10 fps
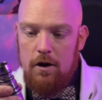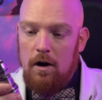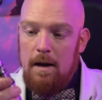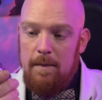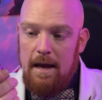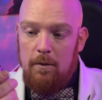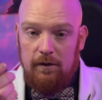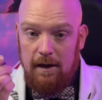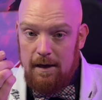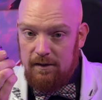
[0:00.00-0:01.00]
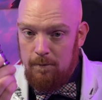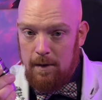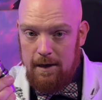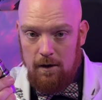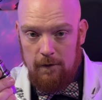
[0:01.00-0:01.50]
you're gonna be able to get
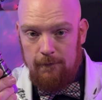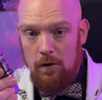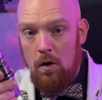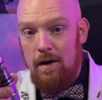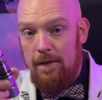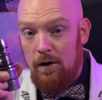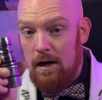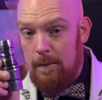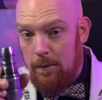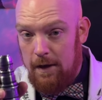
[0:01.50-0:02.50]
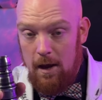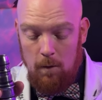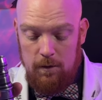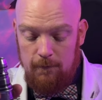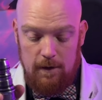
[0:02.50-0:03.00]
somebody on the phone and they're gonna be able to
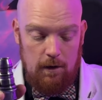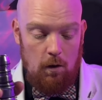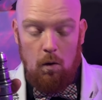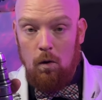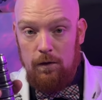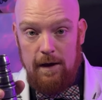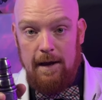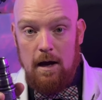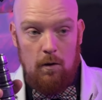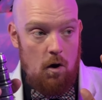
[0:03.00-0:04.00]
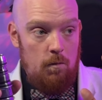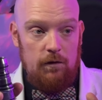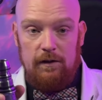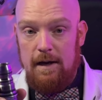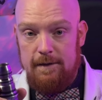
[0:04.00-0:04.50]
help you figure the whole thing out
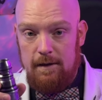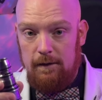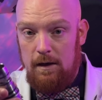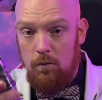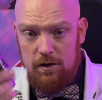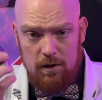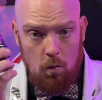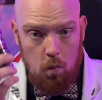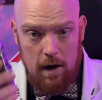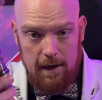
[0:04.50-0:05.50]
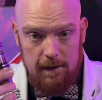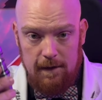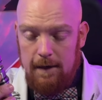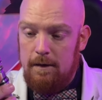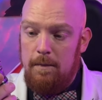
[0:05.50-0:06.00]
almost instantly, which is a wicked
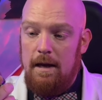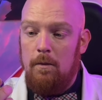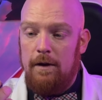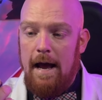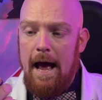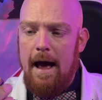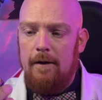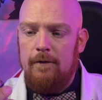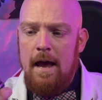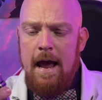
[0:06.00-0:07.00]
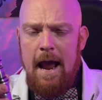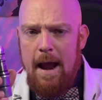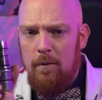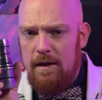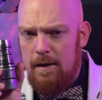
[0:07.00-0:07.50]
thing to be able to have.
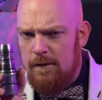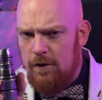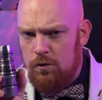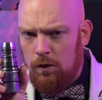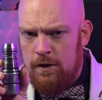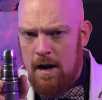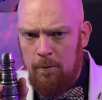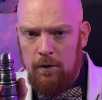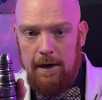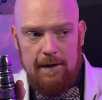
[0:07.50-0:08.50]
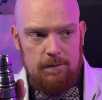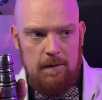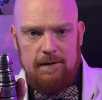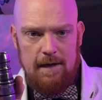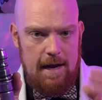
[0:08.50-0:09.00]
And with the individual numbering, this
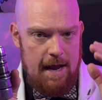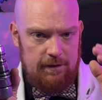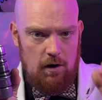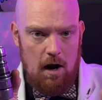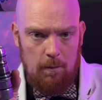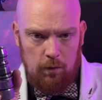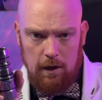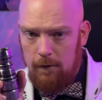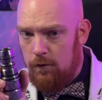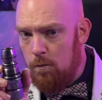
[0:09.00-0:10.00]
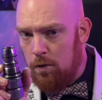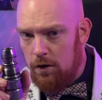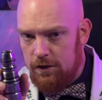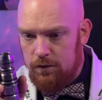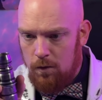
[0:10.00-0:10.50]
means that as an operator, if you
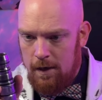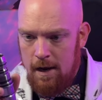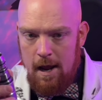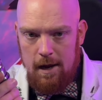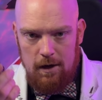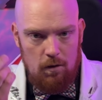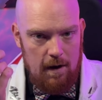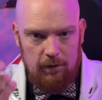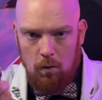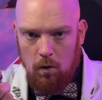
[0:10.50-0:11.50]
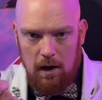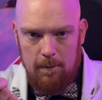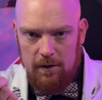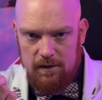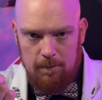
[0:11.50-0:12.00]
purchase one, you don't have to worry
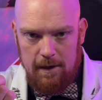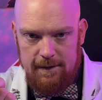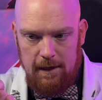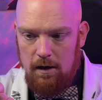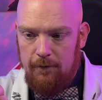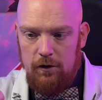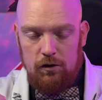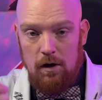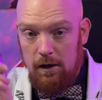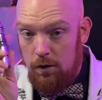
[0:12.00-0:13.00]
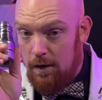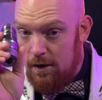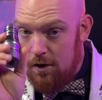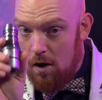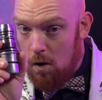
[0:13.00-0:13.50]
about somebody taking off your truck. You
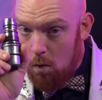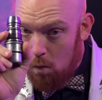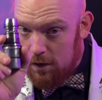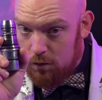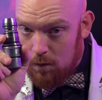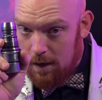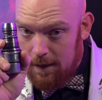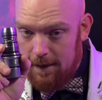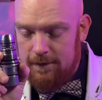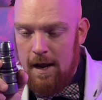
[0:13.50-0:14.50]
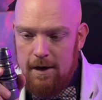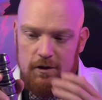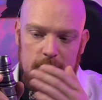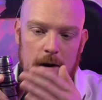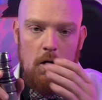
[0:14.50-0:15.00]
can know which one it is
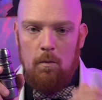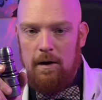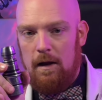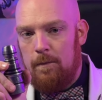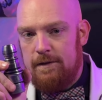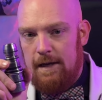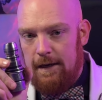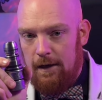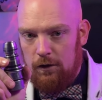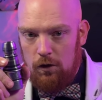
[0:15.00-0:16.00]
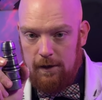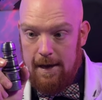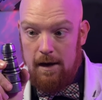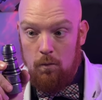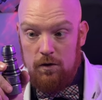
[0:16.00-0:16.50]
just by opening up and taking a look
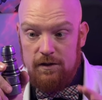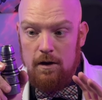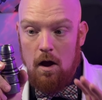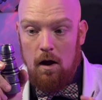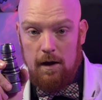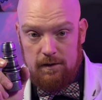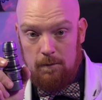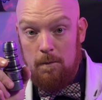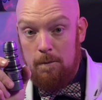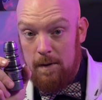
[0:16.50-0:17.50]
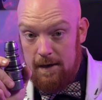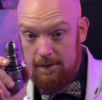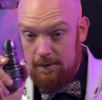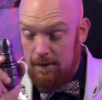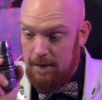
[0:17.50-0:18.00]
at it, which is an awesome
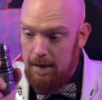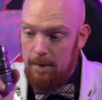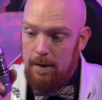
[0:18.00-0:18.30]
piece to think